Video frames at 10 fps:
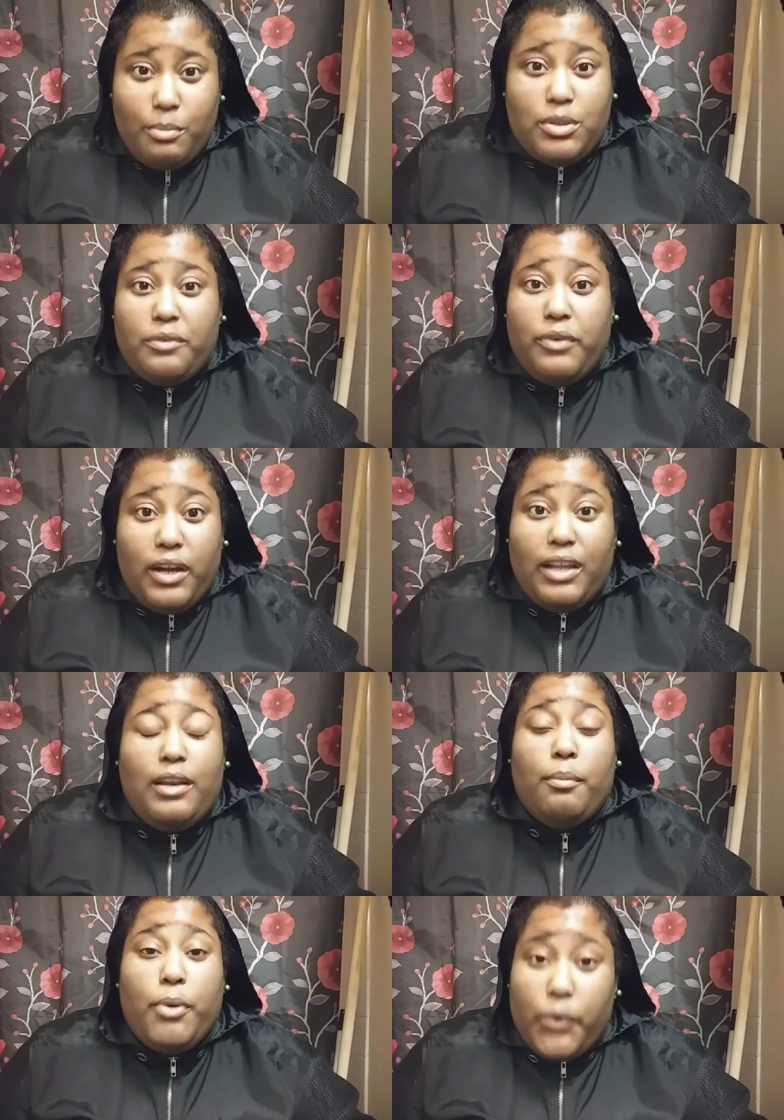I'm the fucking
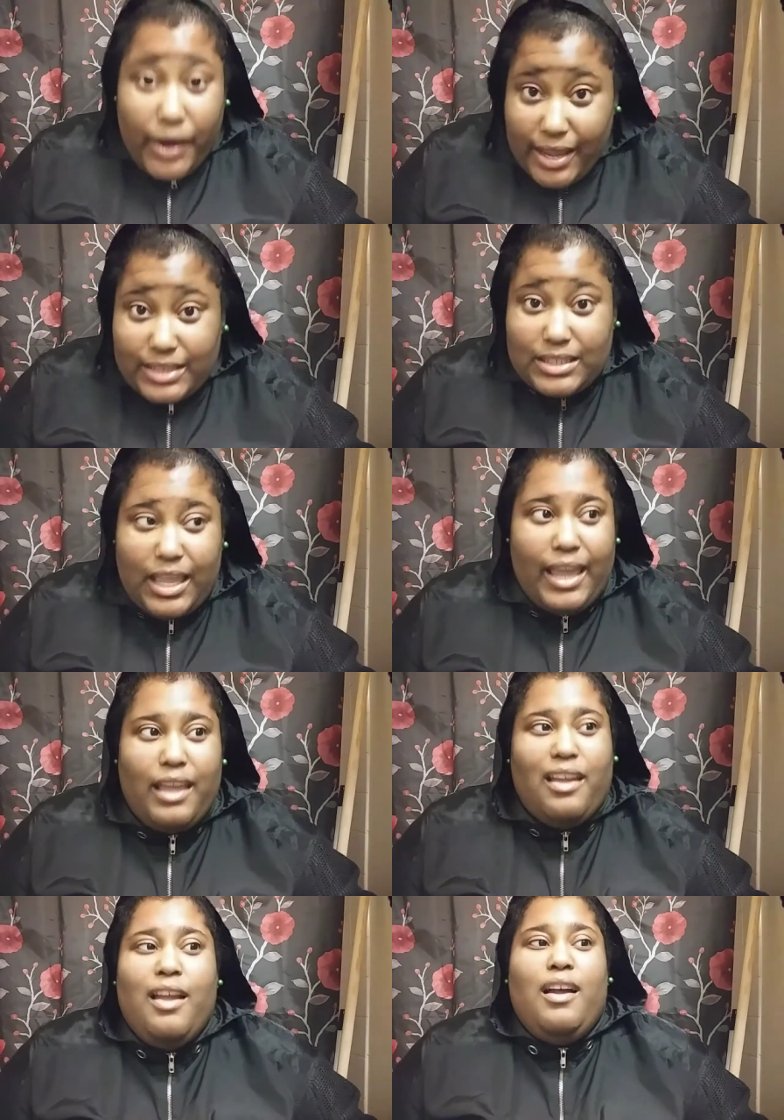depressed.
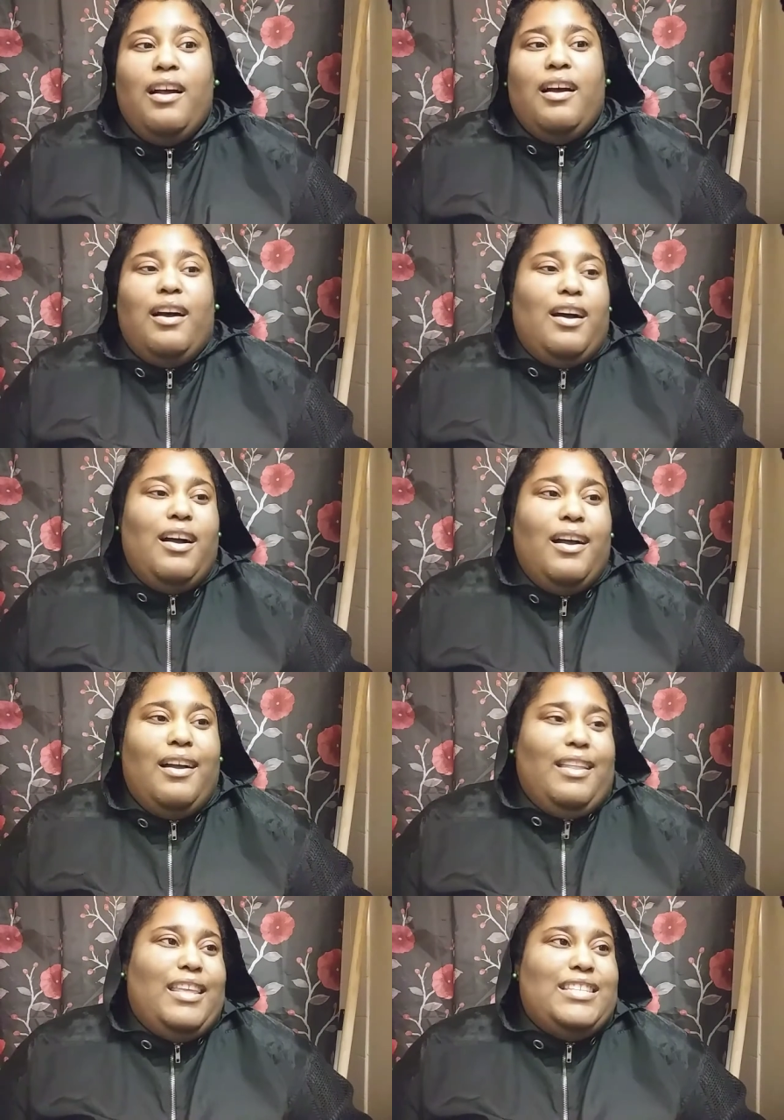Like,
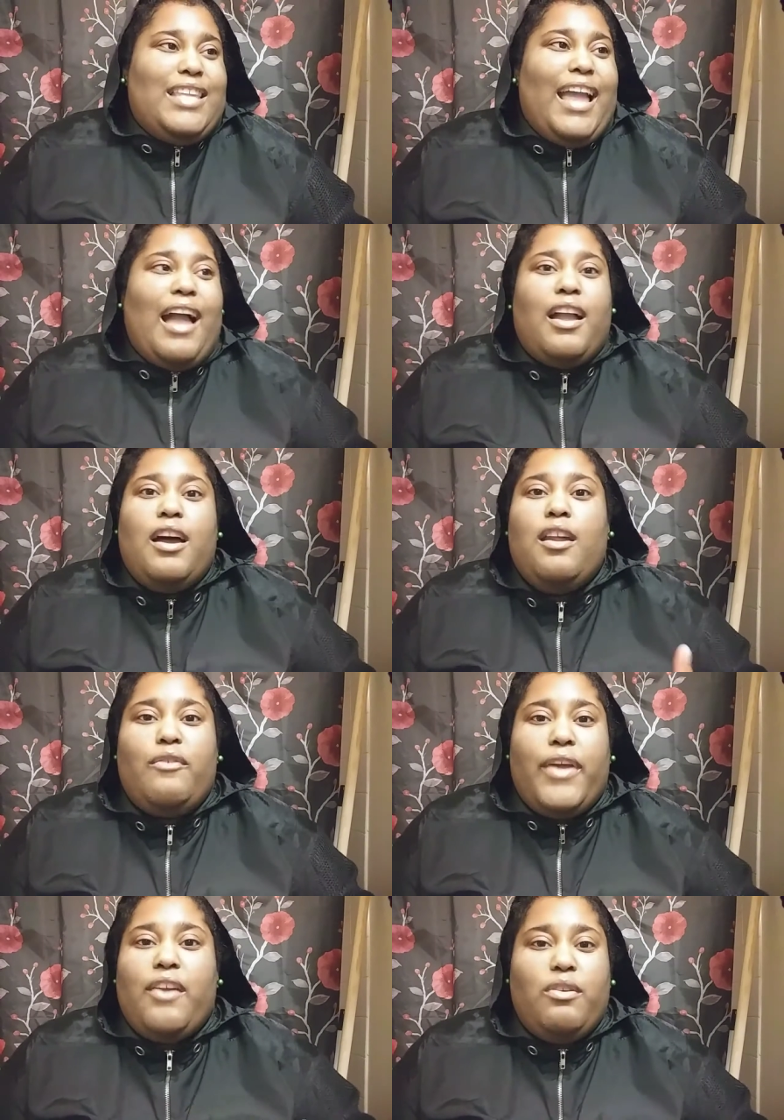uh, it's like I cut
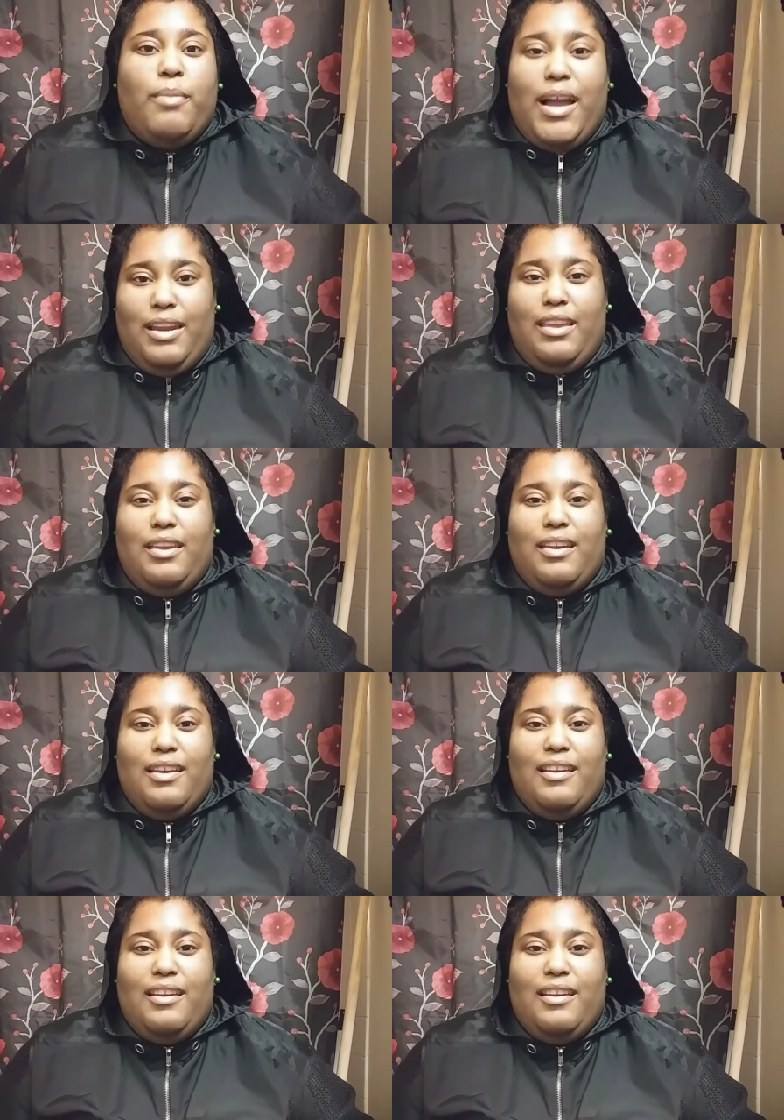off everybody